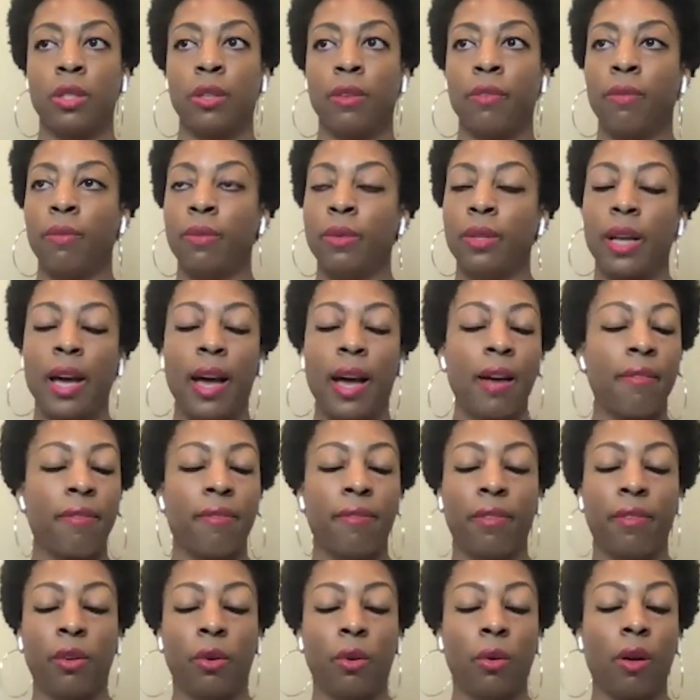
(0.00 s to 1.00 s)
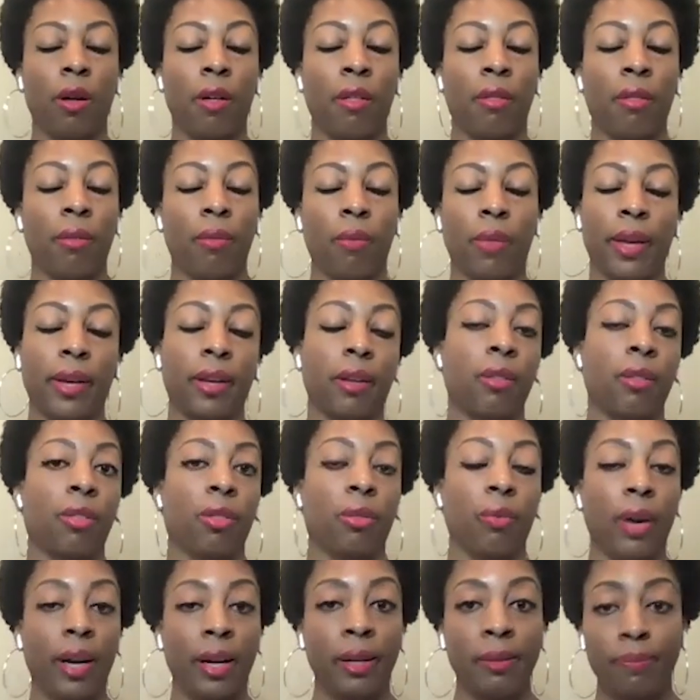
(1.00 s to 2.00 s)
to not feel like a
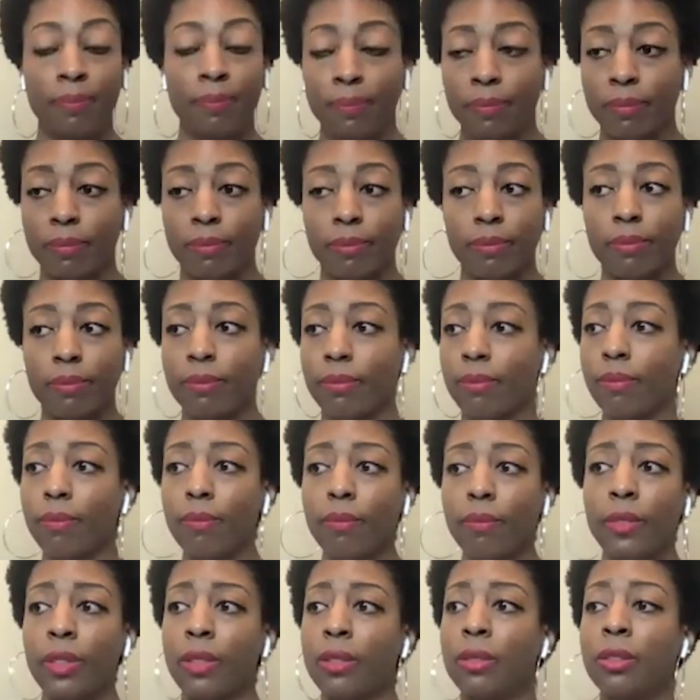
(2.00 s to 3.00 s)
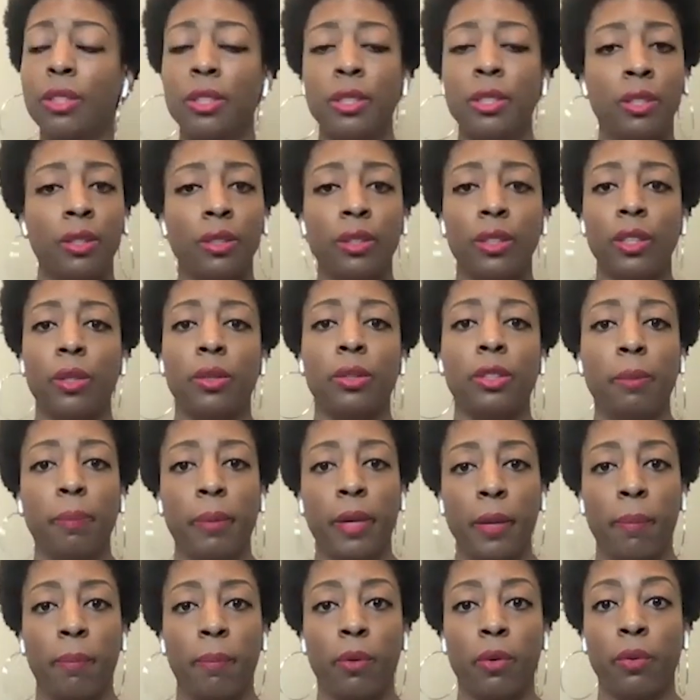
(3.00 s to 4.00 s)
threat to
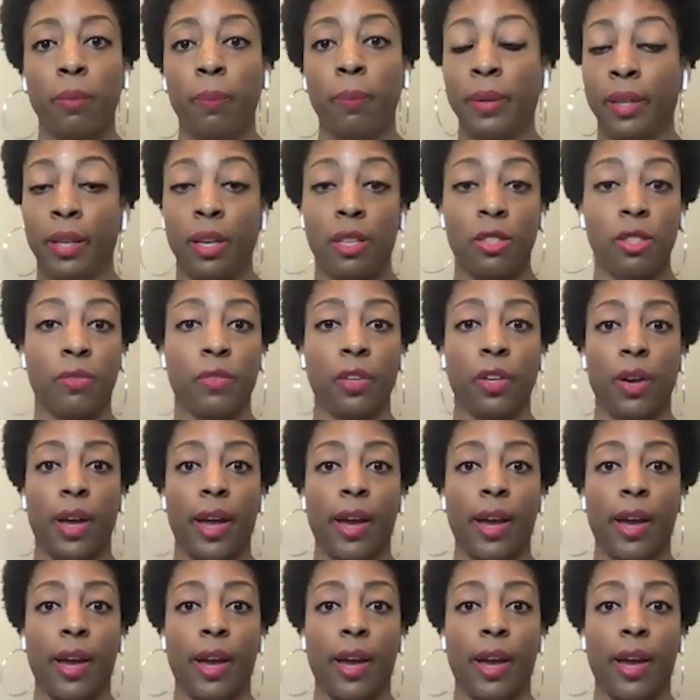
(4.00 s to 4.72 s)
people because of your